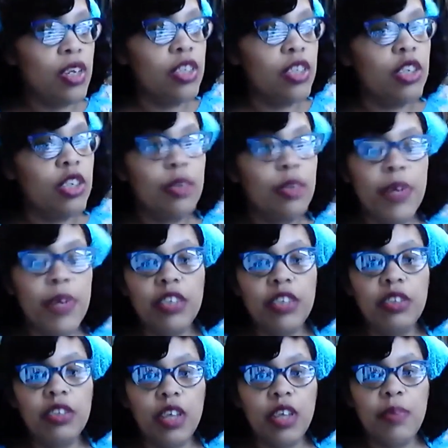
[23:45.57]
took the
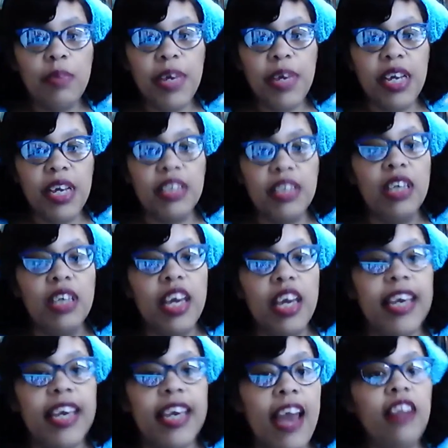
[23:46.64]
pictures on the bench,
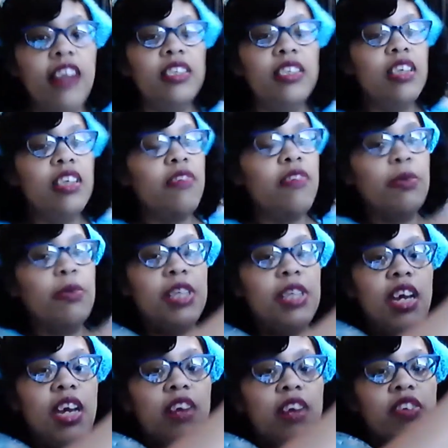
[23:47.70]
carried the stuff upstairs,